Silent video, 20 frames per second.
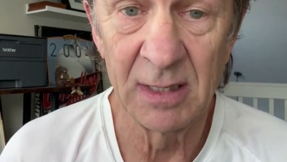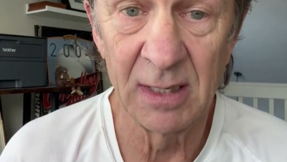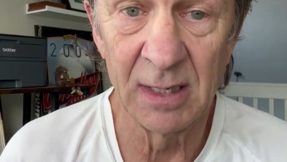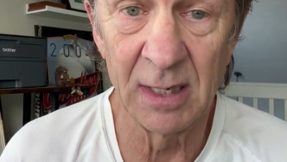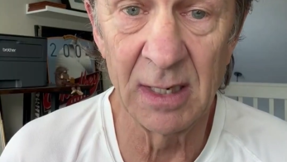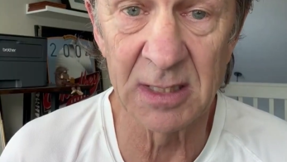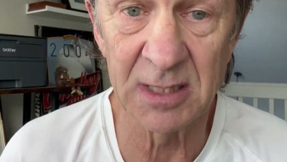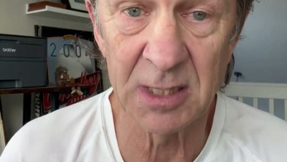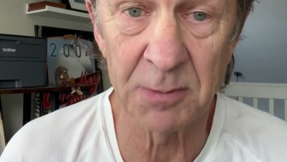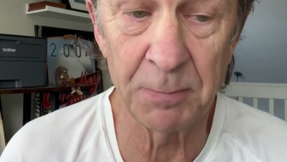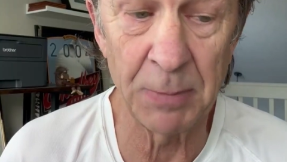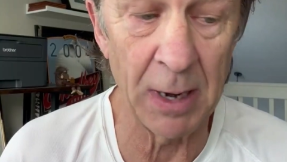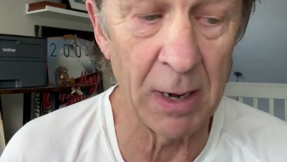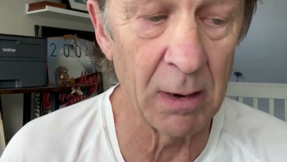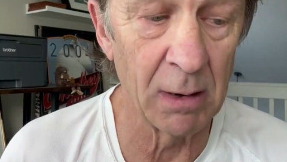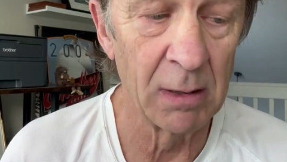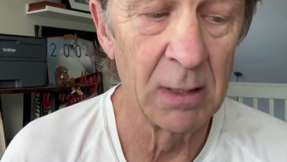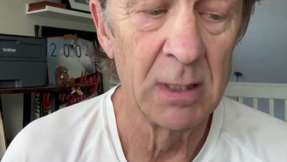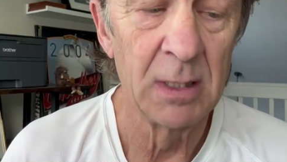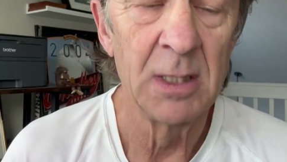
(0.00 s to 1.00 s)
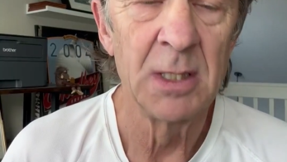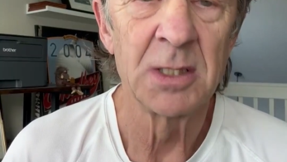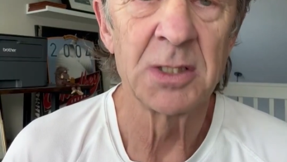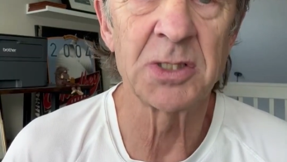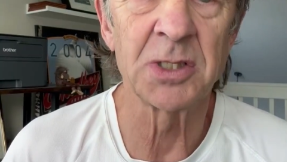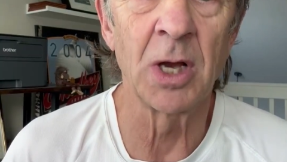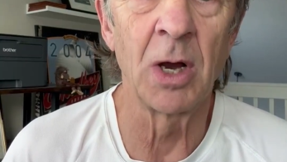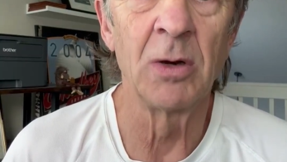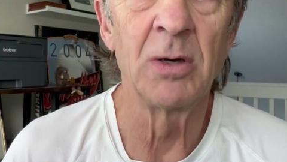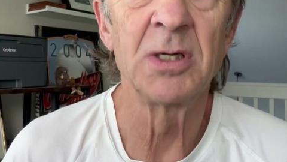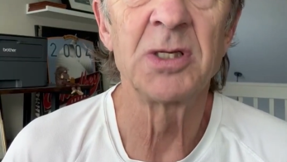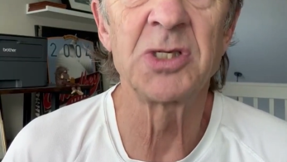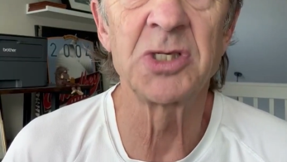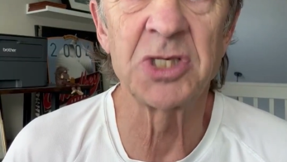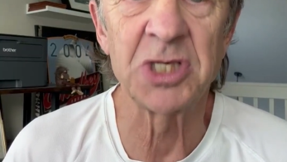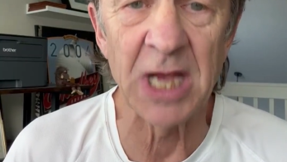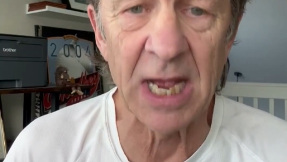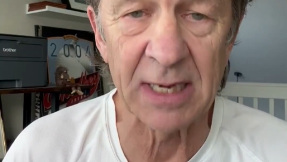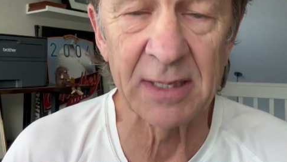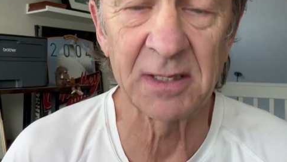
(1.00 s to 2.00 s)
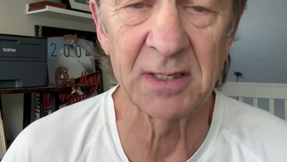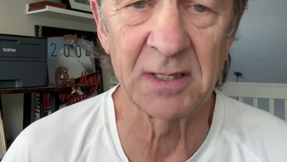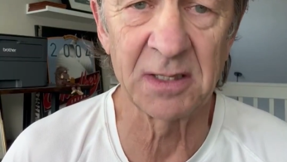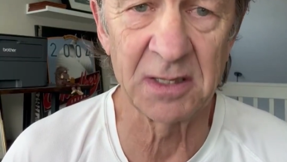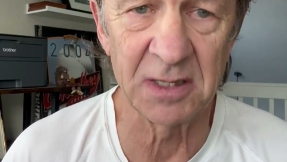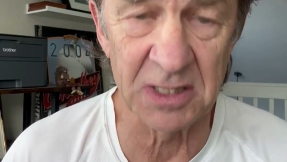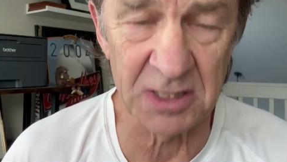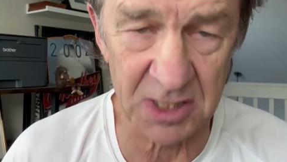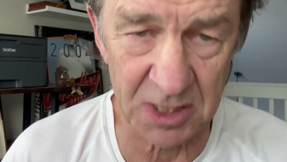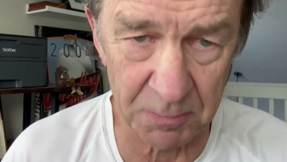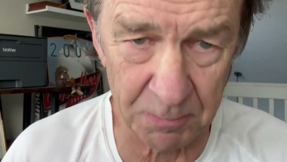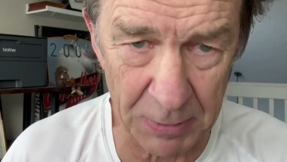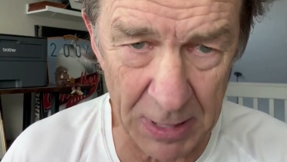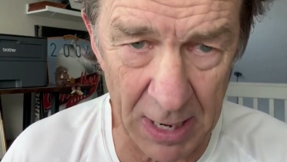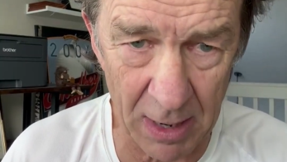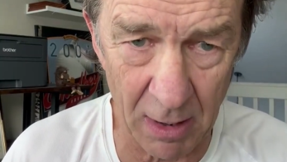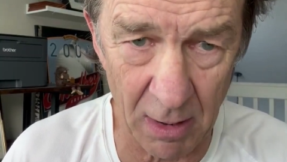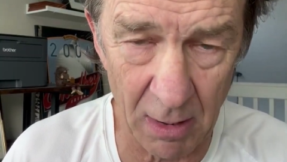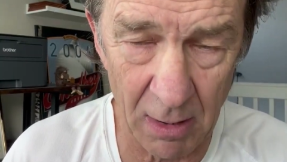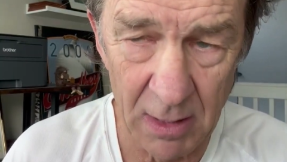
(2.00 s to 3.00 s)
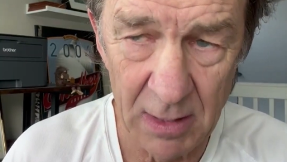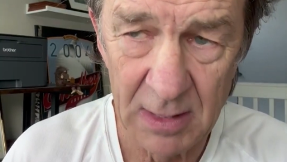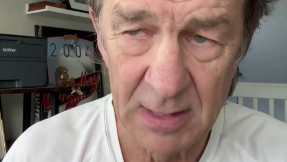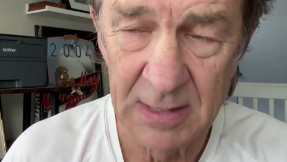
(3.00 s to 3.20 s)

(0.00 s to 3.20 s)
a spare. So check the spare.